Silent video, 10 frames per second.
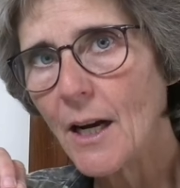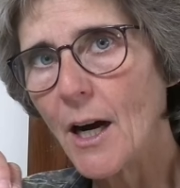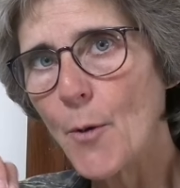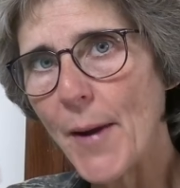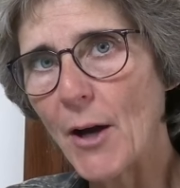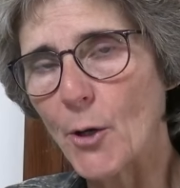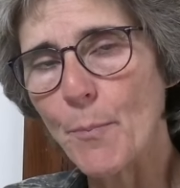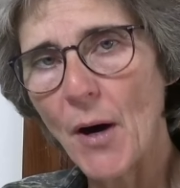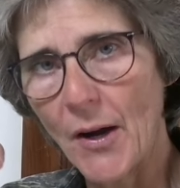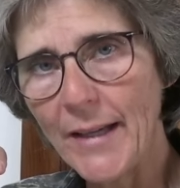about a
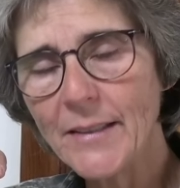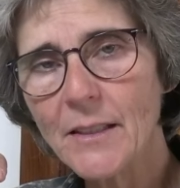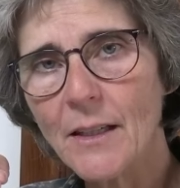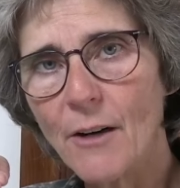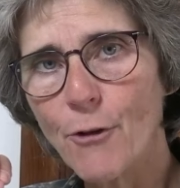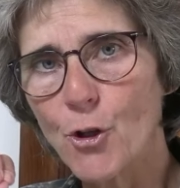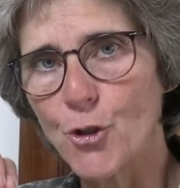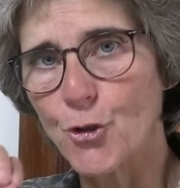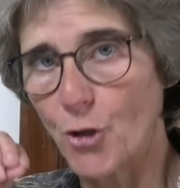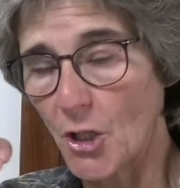pint of her
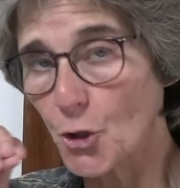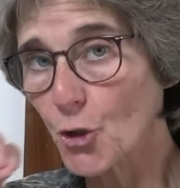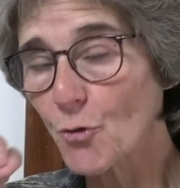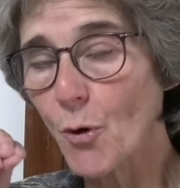structured